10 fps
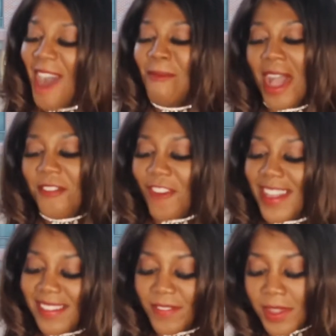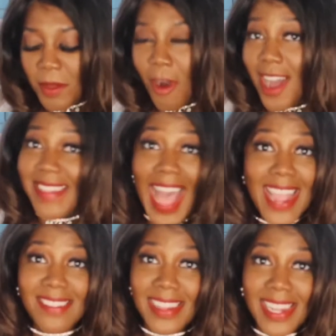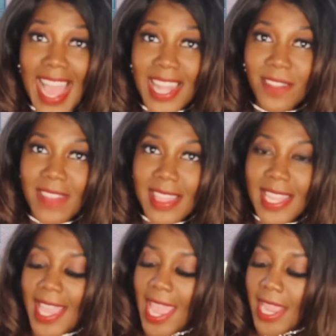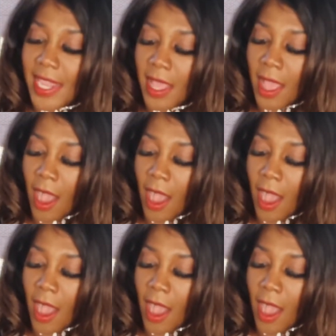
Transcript: My friends lived in the mods. I didn't. I lived at the gate.